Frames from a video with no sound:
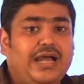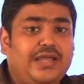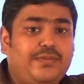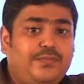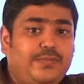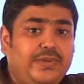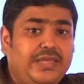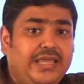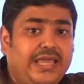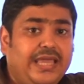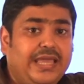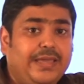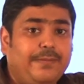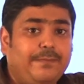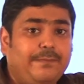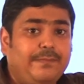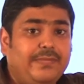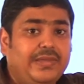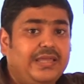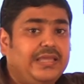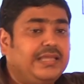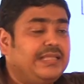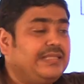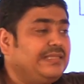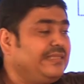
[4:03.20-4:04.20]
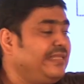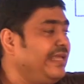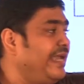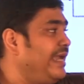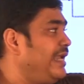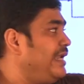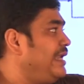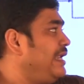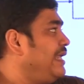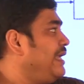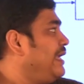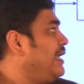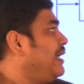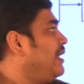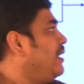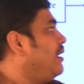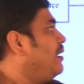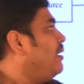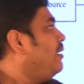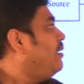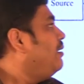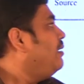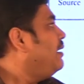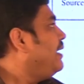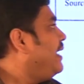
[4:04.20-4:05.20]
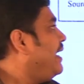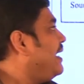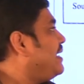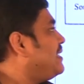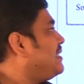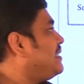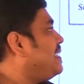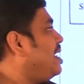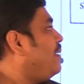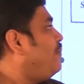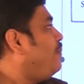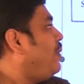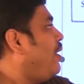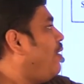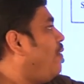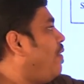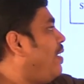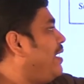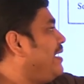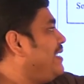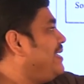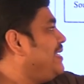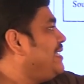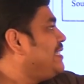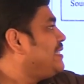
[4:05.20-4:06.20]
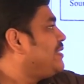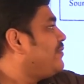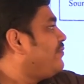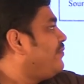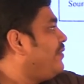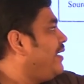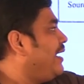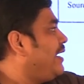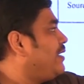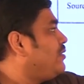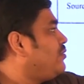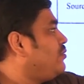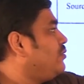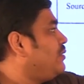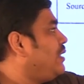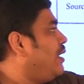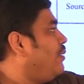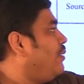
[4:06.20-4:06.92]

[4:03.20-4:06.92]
rpm, then extra power is fed